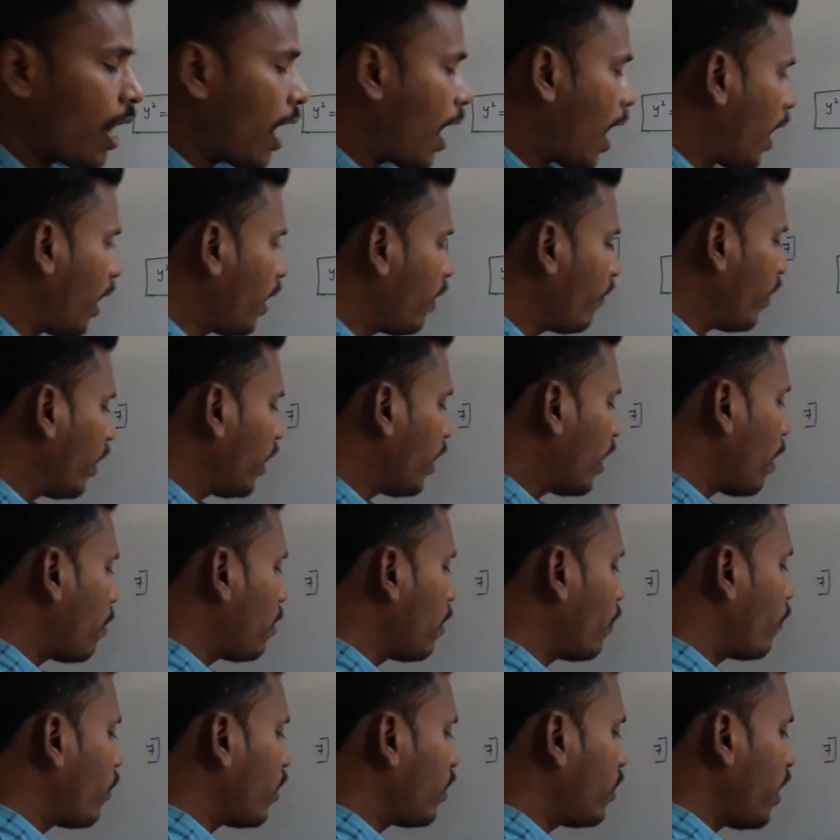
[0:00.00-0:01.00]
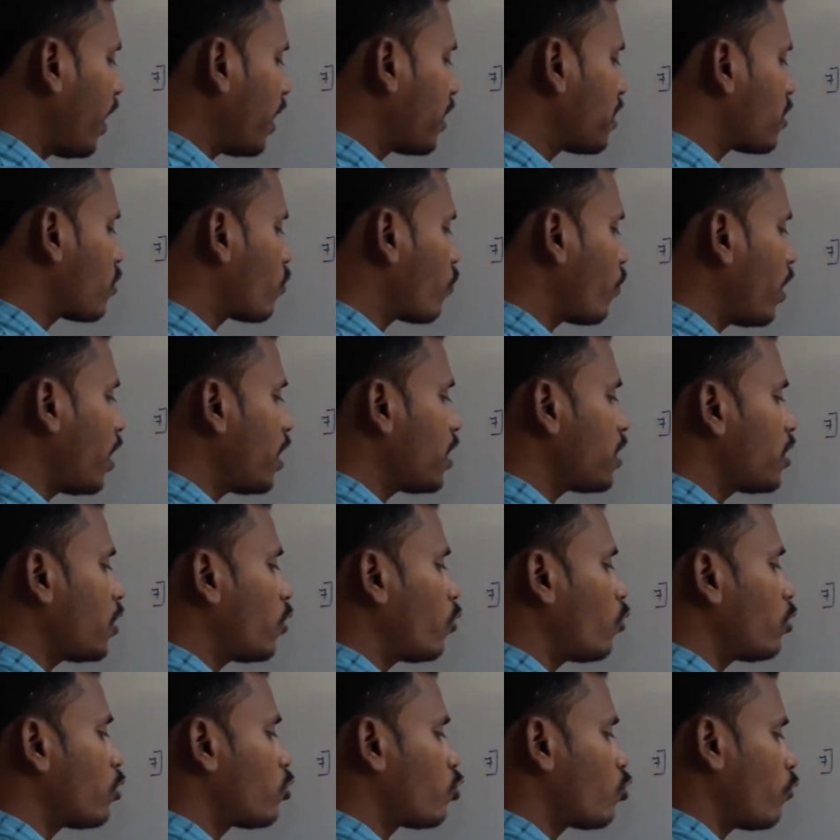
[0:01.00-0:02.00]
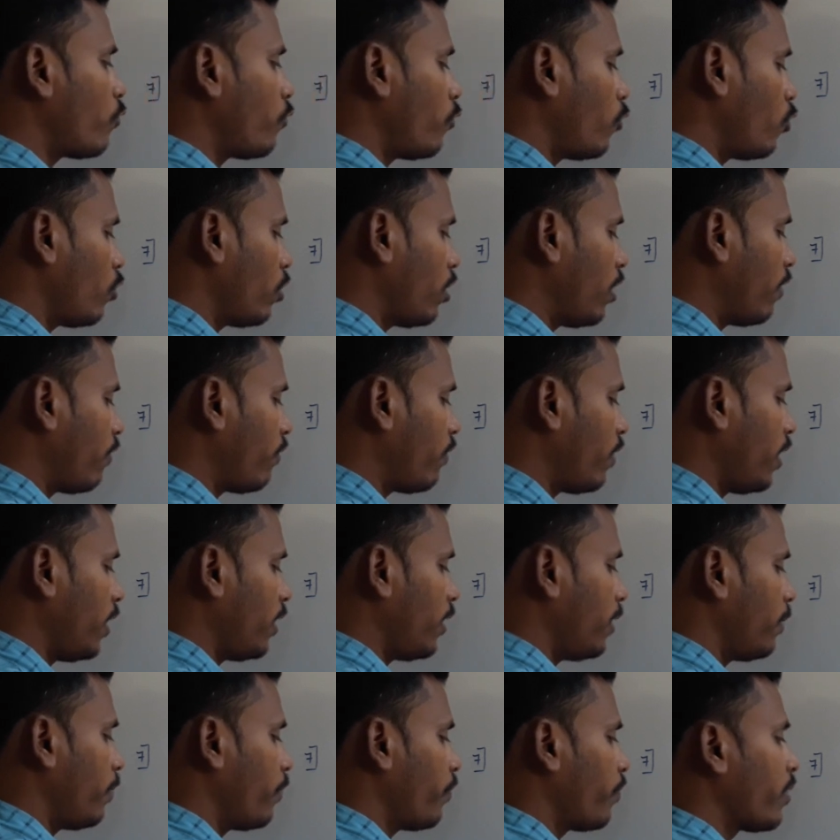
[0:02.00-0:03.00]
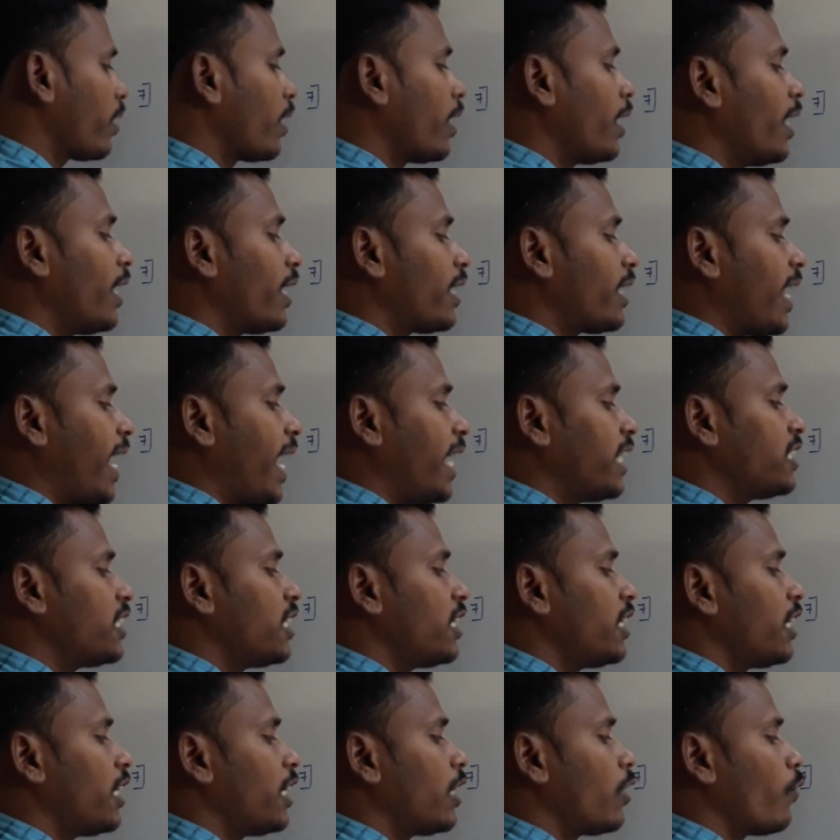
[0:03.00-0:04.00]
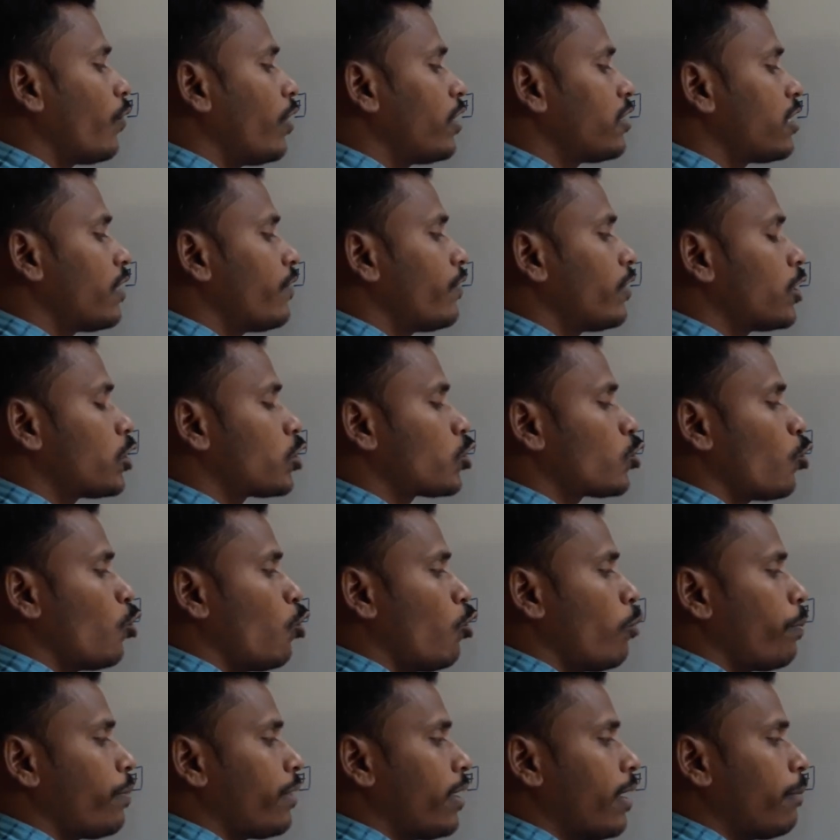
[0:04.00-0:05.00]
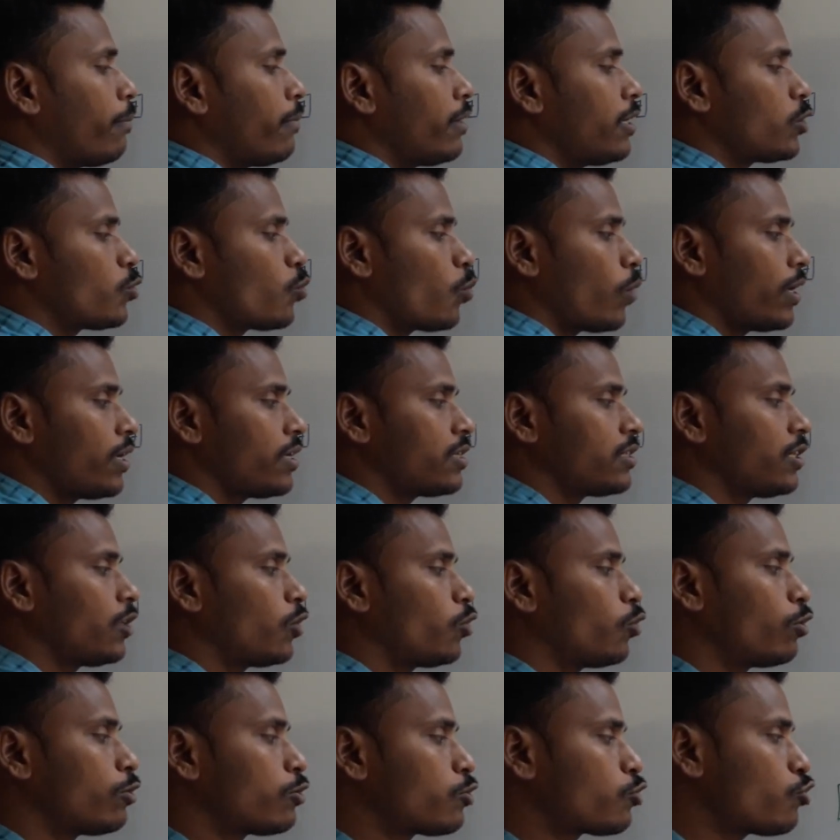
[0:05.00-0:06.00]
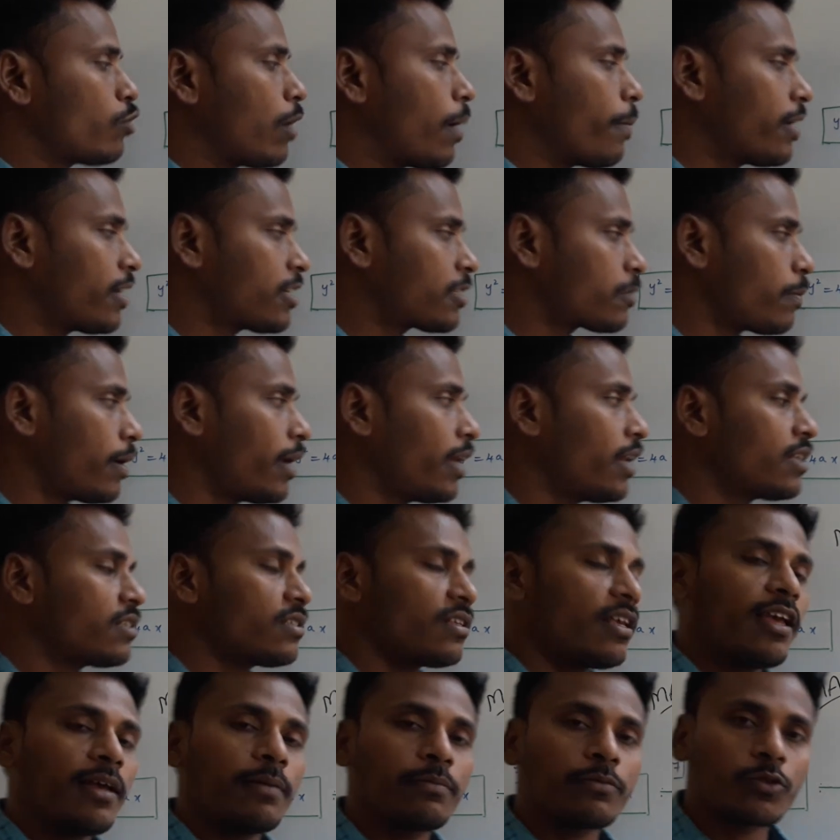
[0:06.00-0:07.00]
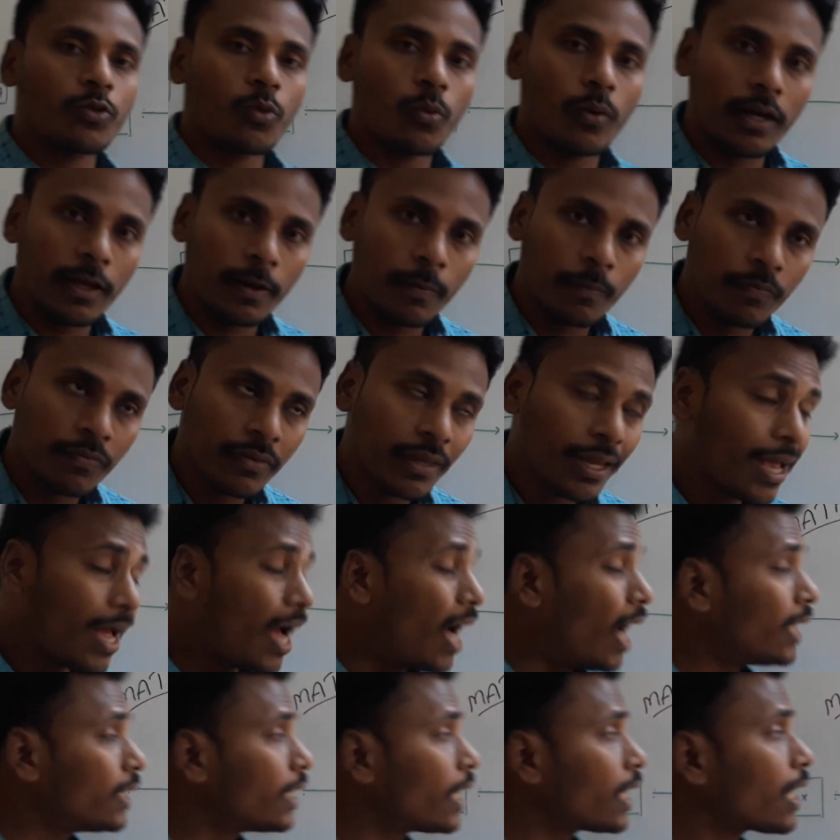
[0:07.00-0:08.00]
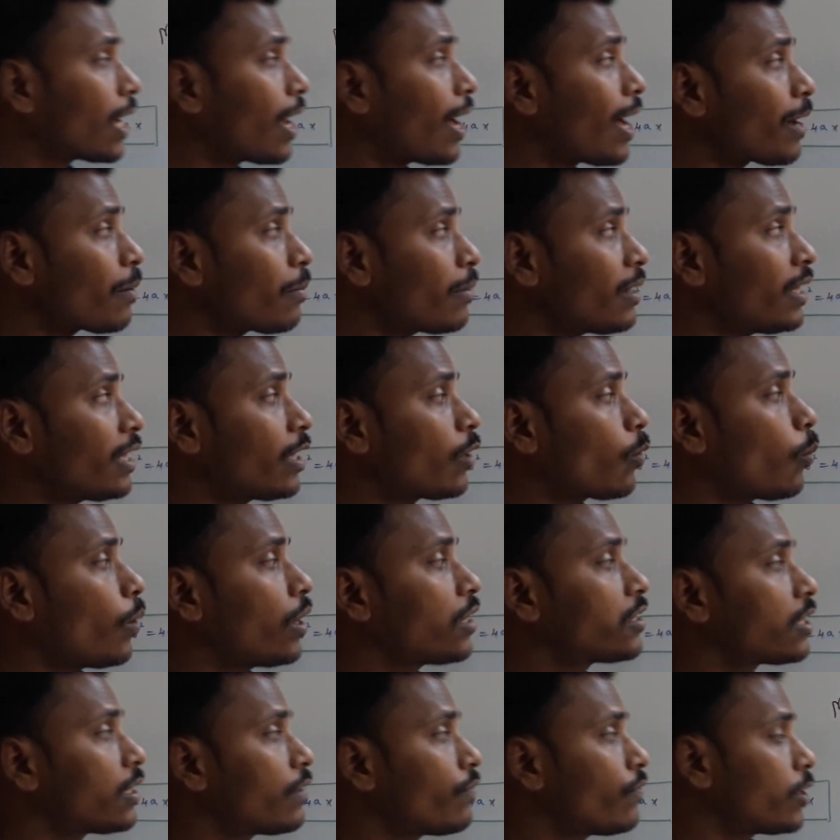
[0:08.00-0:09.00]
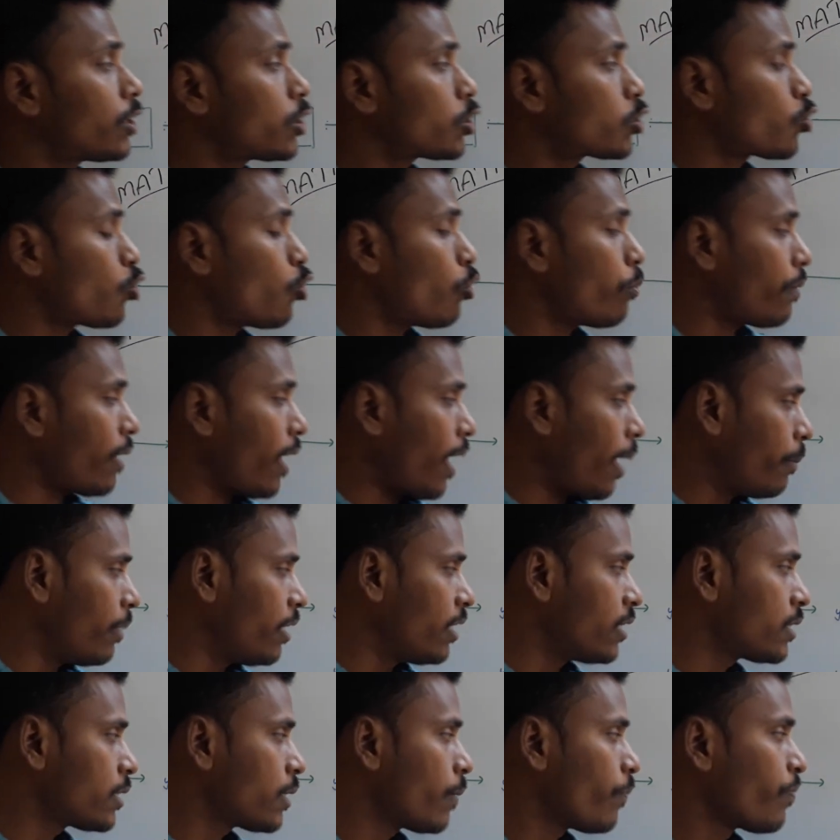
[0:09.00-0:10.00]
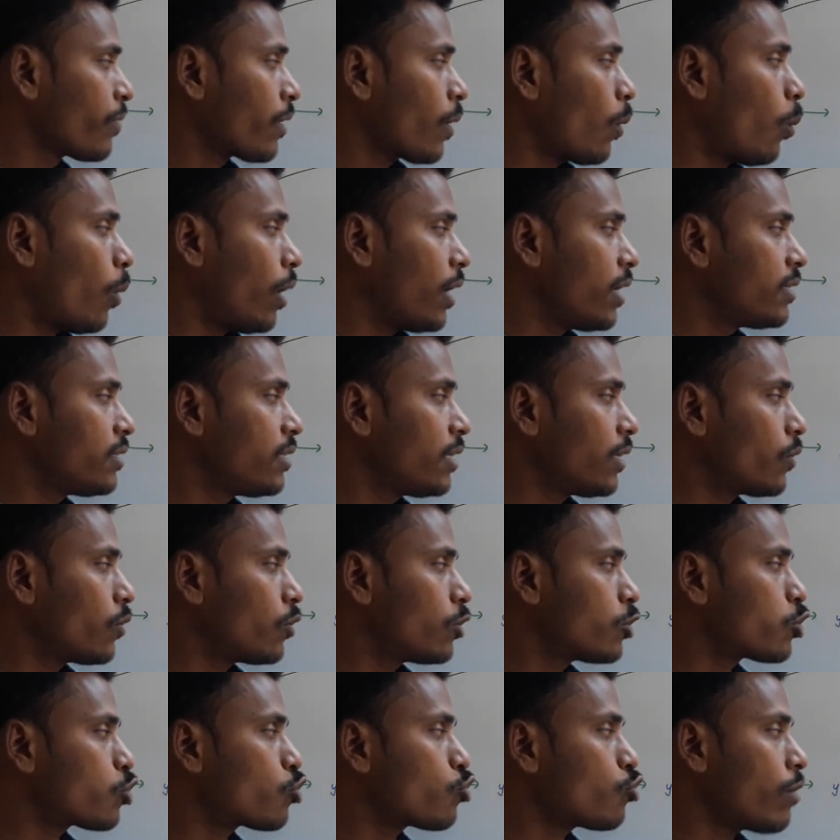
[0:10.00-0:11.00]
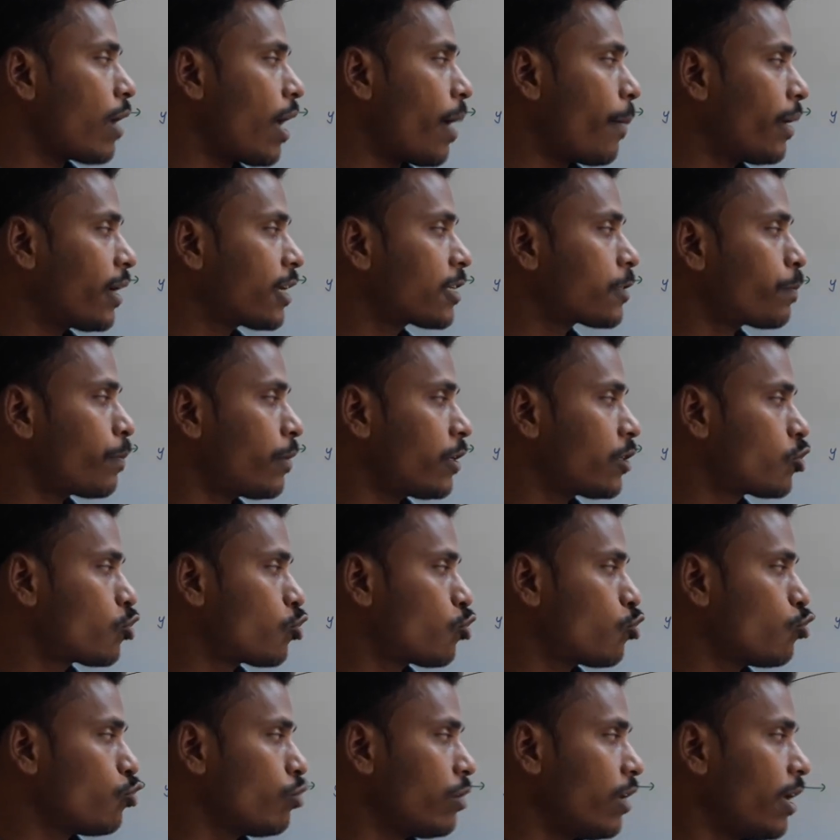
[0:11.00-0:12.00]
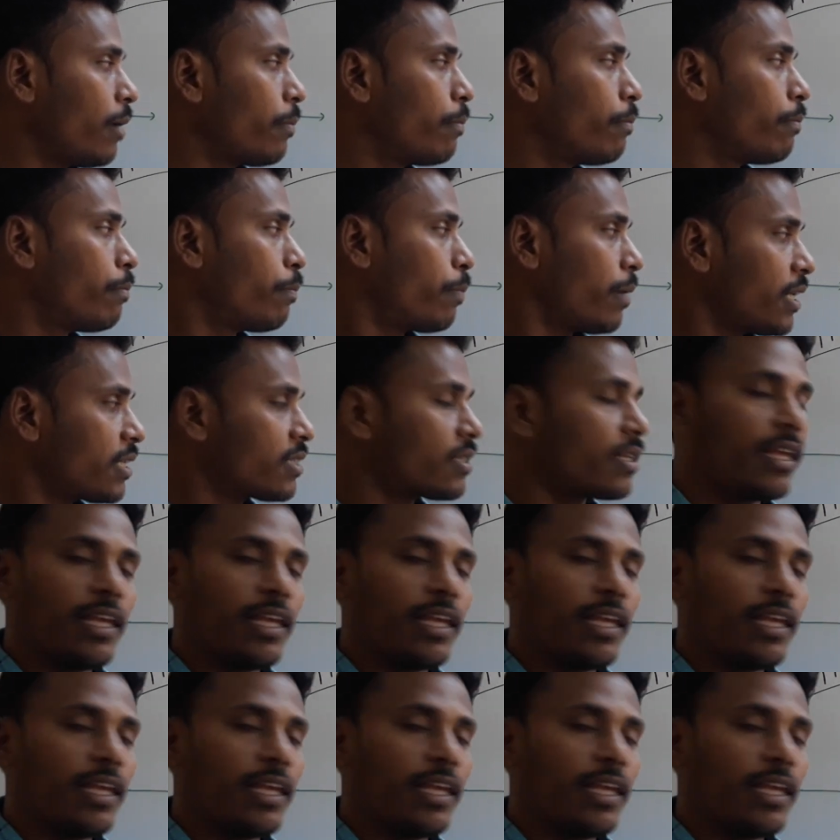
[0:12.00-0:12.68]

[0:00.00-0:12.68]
And when coming for the x square is equals to 4ay, tangent equation with slope m is y is equals to mx minus am square, and the normal equation with slope m is y is equals to mx plus 2a plus